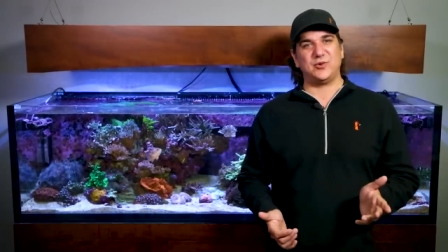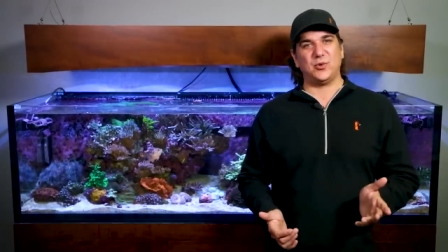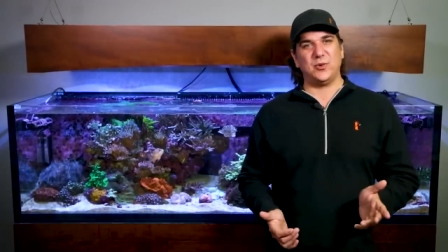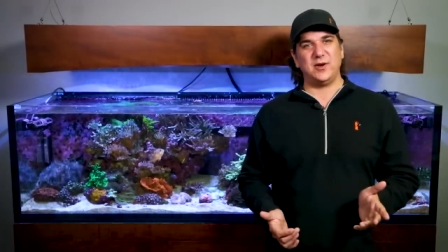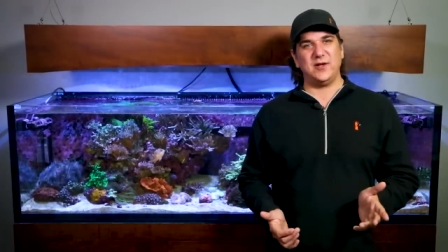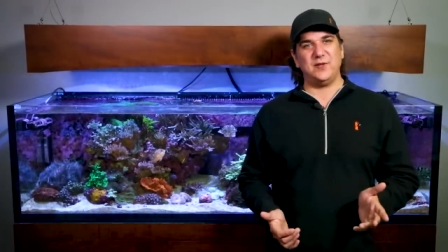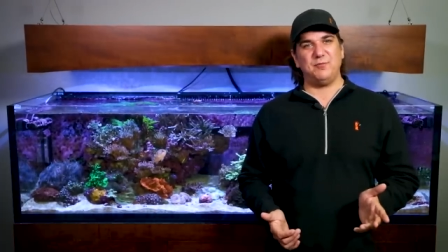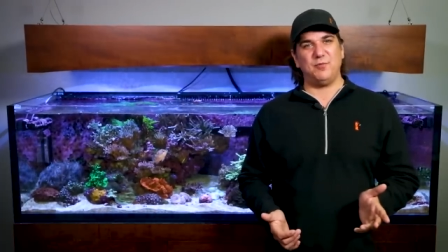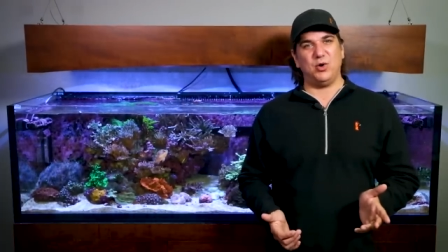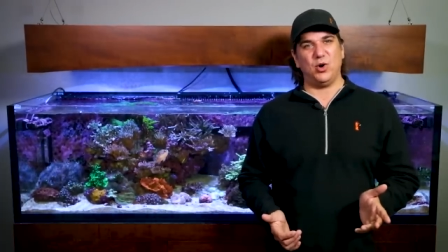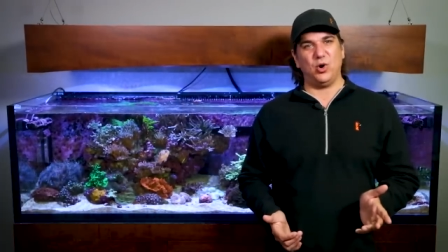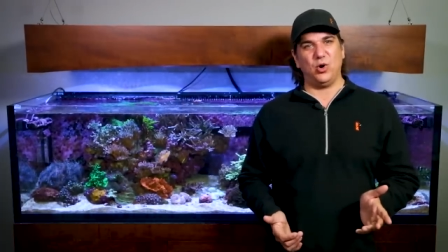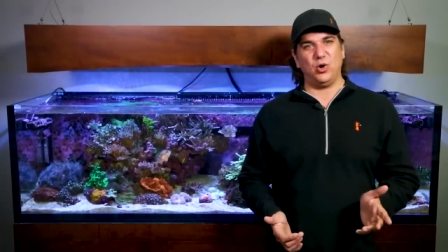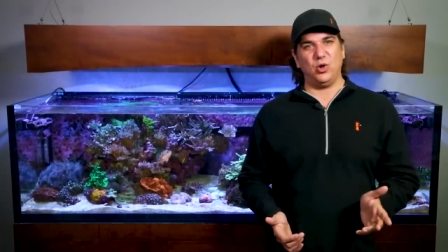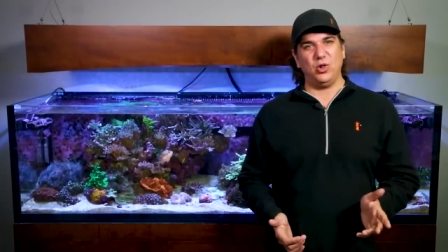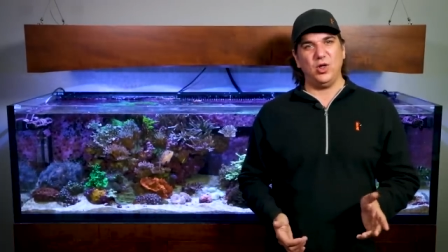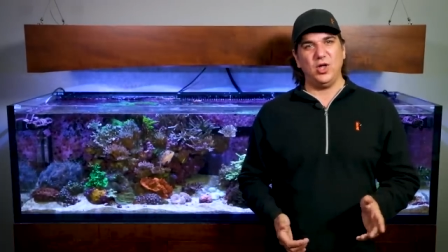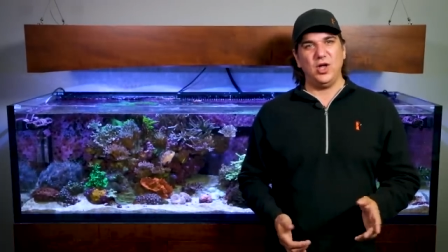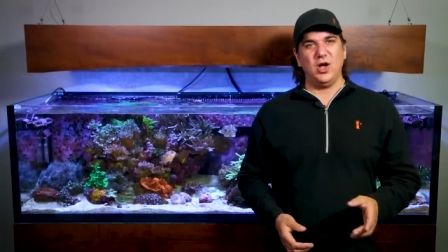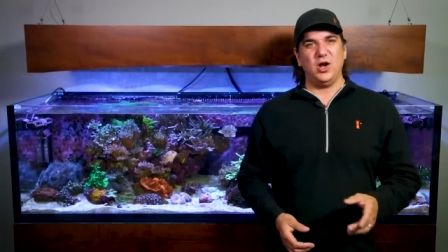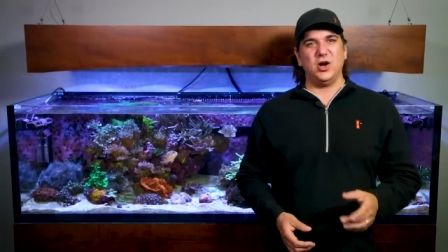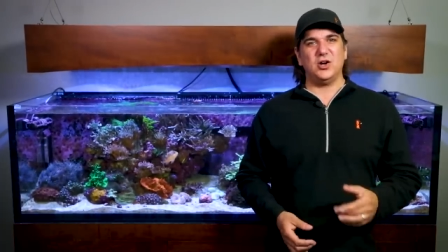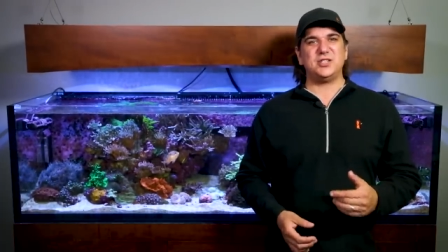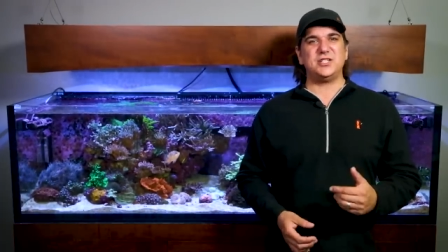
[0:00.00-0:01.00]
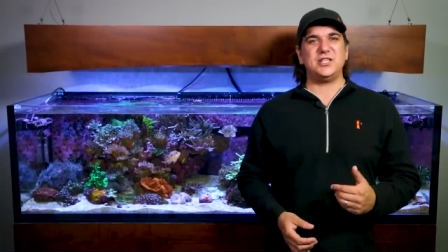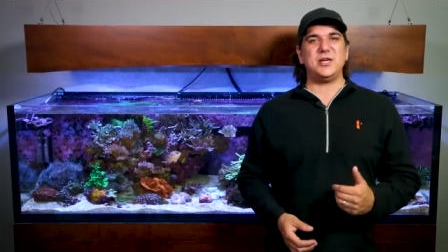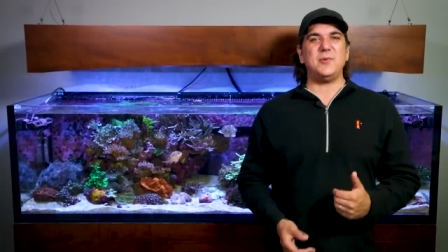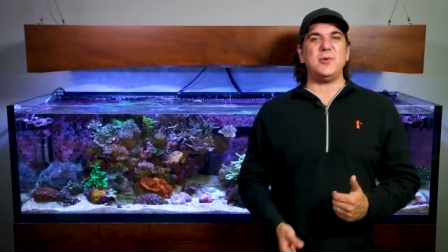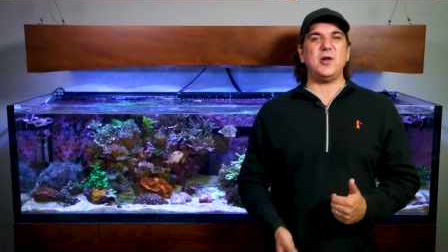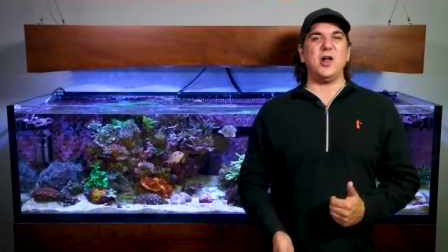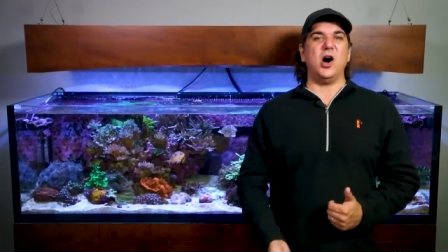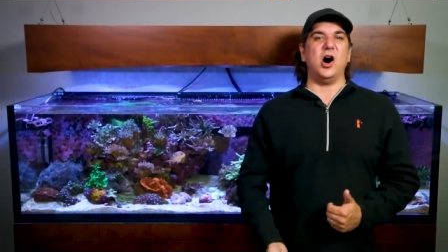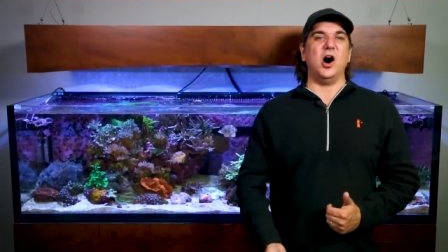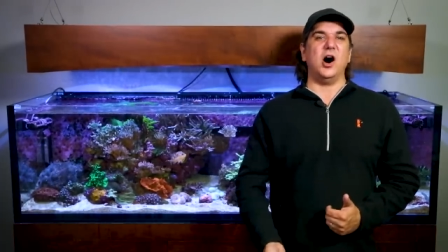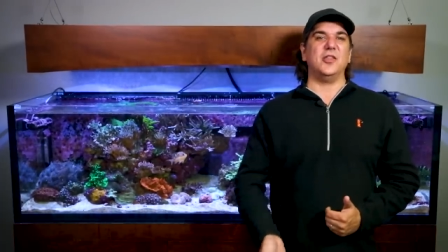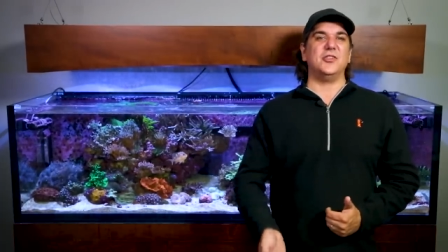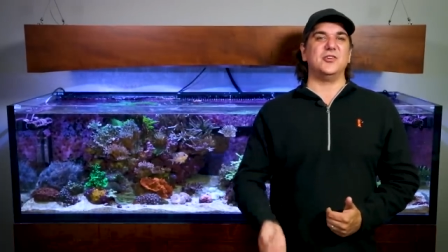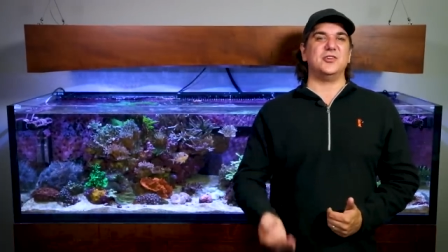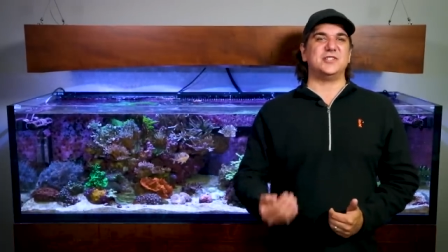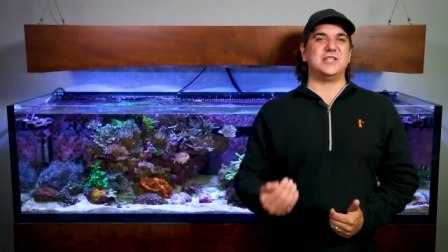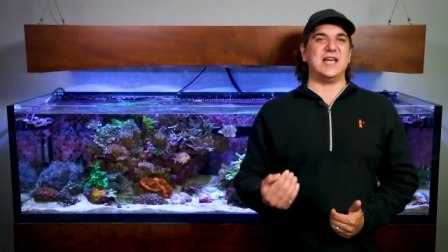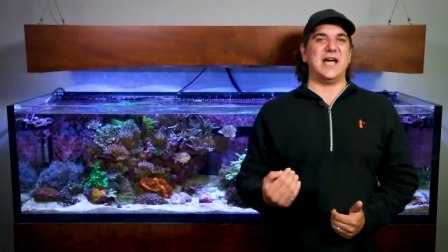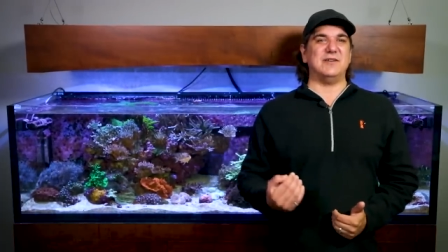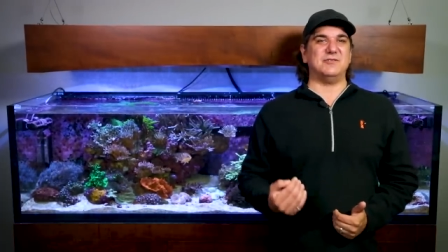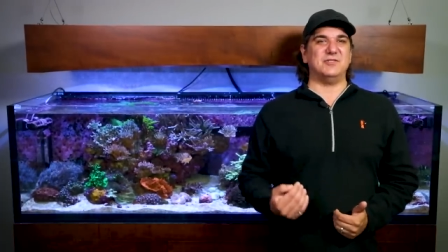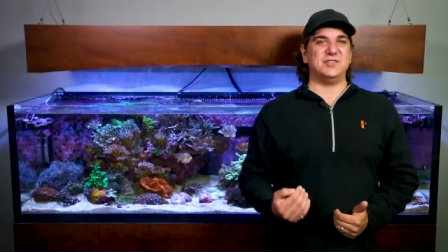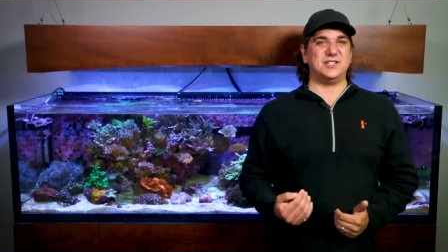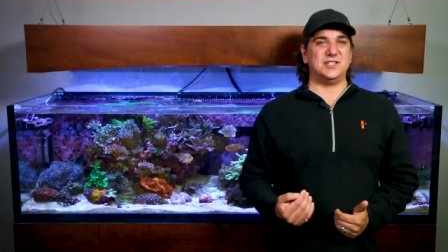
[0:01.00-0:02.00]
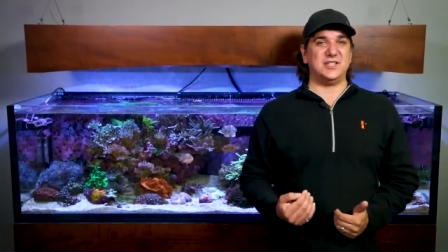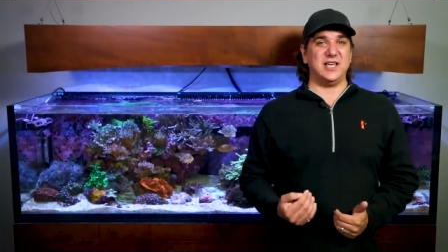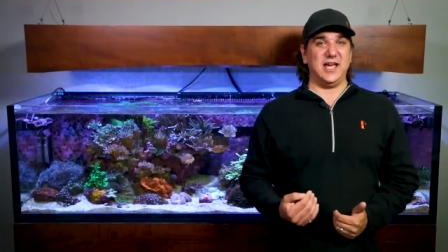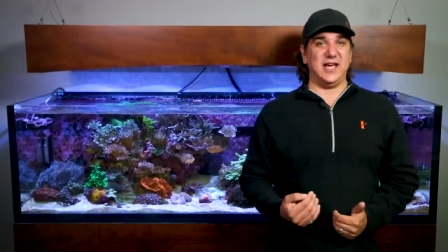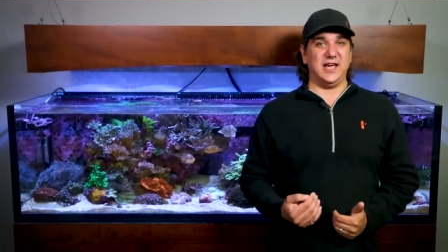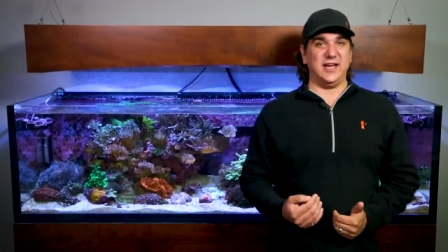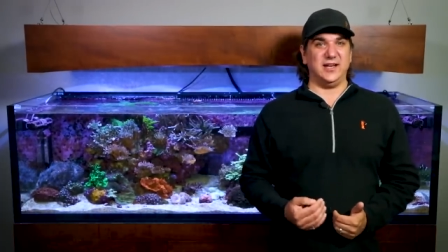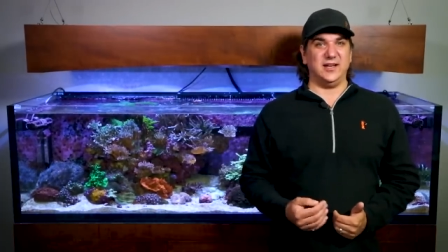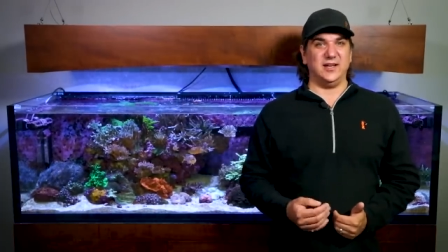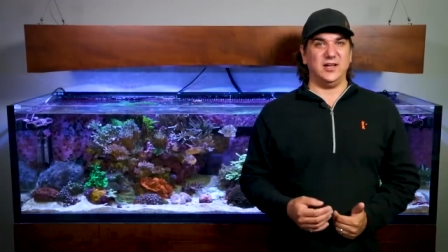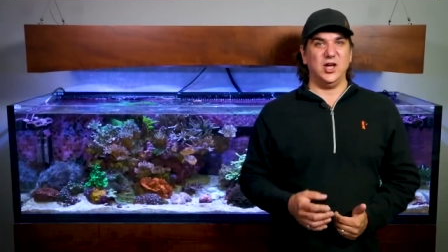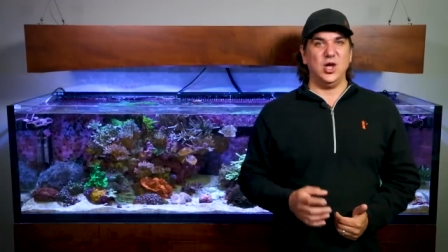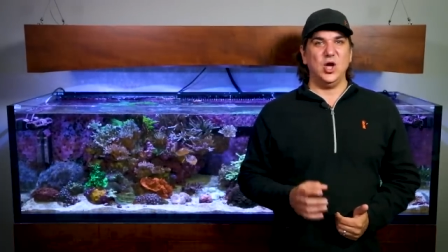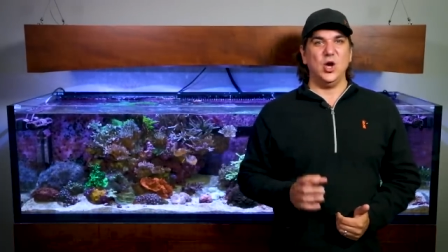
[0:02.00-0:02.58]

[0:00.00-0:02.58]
to Reef poll or see what others have to say.